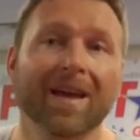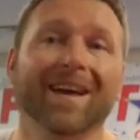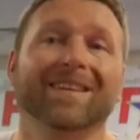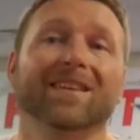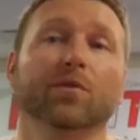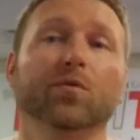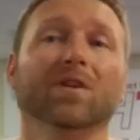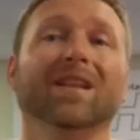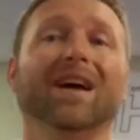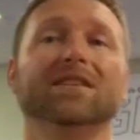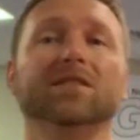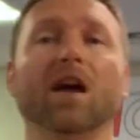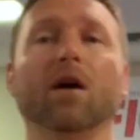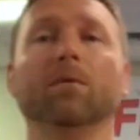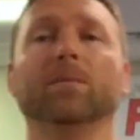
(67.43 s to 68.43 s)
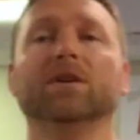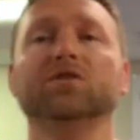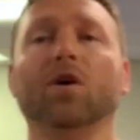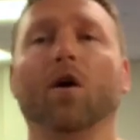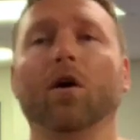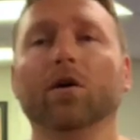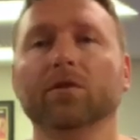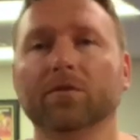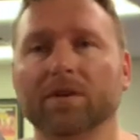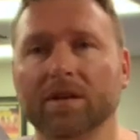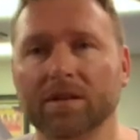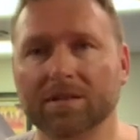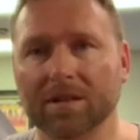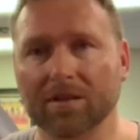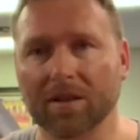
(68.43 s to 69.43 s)
And they realize how much harder it
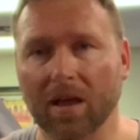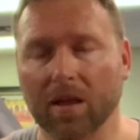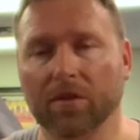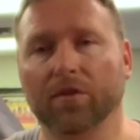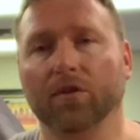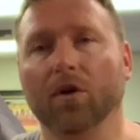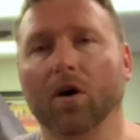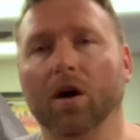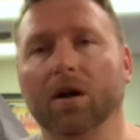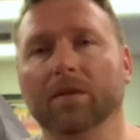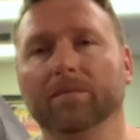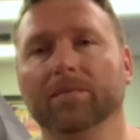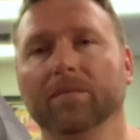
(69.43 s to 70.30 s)
is than they thought.